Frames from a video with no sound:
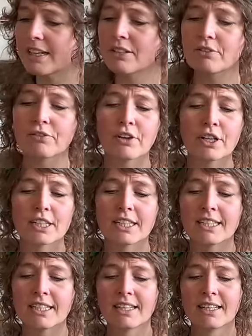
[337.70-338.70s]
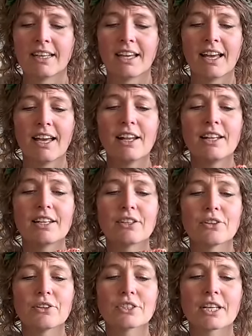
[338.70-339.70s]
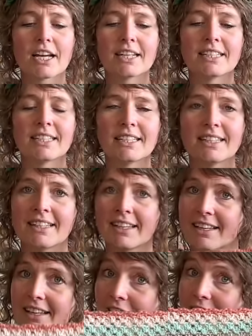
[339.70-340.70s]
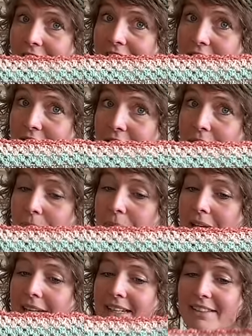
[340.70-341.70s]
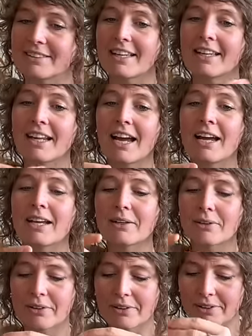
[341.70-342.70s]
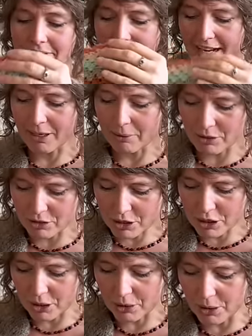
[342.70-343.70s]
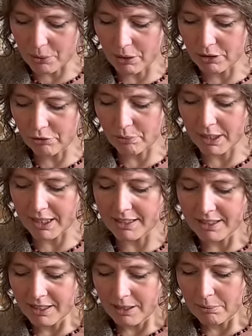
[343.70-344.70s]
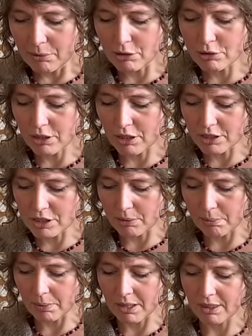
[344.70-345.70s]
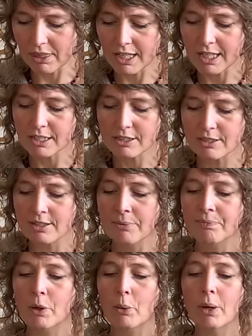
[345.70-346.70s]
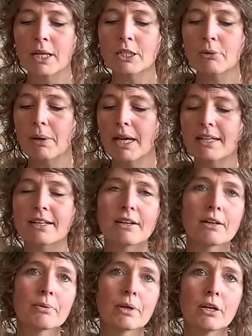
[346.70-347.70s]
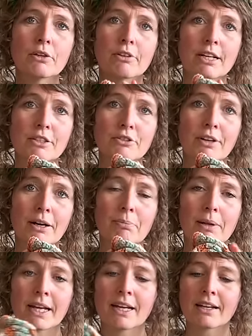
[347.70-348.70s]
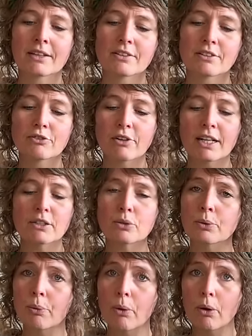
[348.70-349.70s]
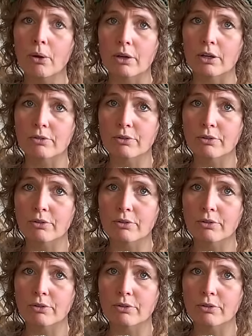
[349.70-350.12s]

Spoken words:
and funny. A little tiny granny striped blanket. And I want to show you one of my most heart jumping things. When you make a granny striped blanket, try to roll